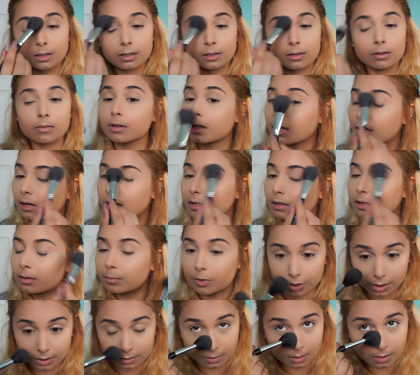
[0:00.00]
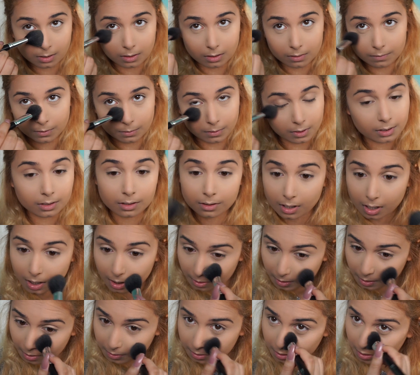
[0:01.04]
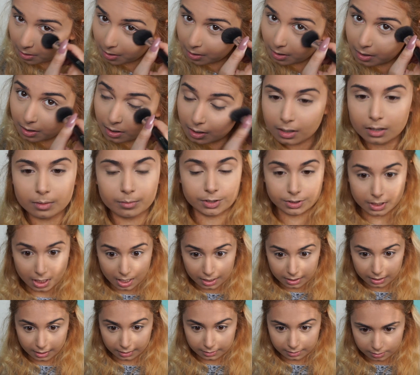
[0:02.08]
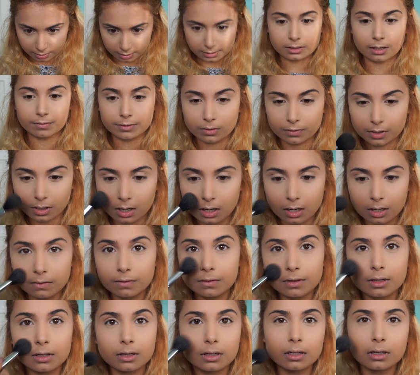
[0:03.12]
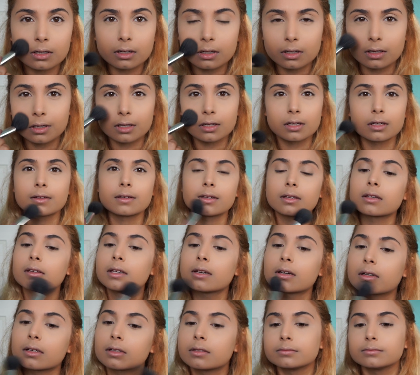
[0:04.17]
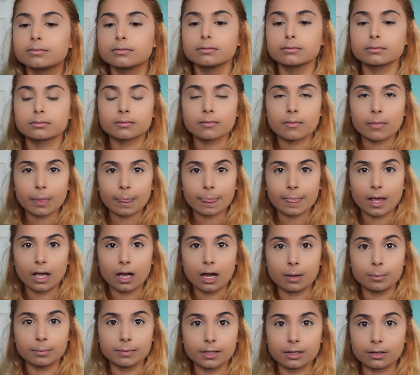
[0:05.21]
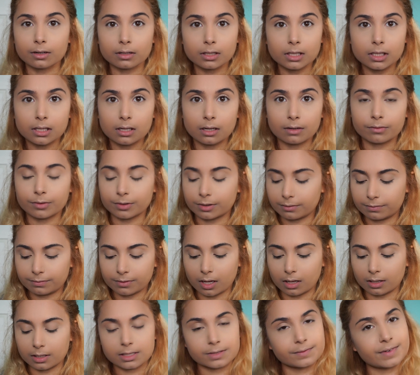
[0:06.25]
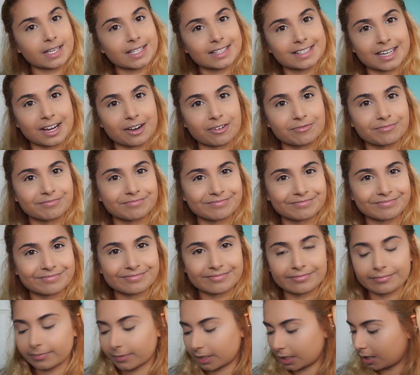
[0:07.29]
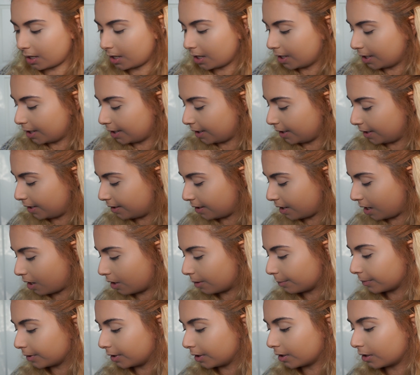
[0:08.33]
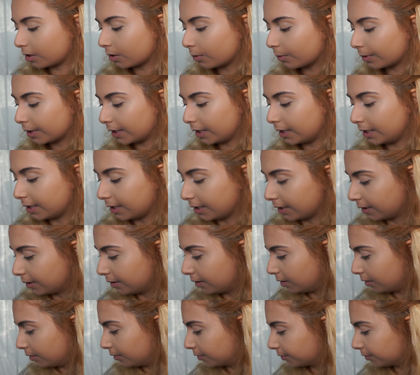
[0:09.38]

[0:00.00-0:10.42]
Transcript: Over the eyelid, brush anything off, go under the eyelids, brush any excess that's left over off. And yeah, I'm literally left with a flawless face now. And now I'm gonna go in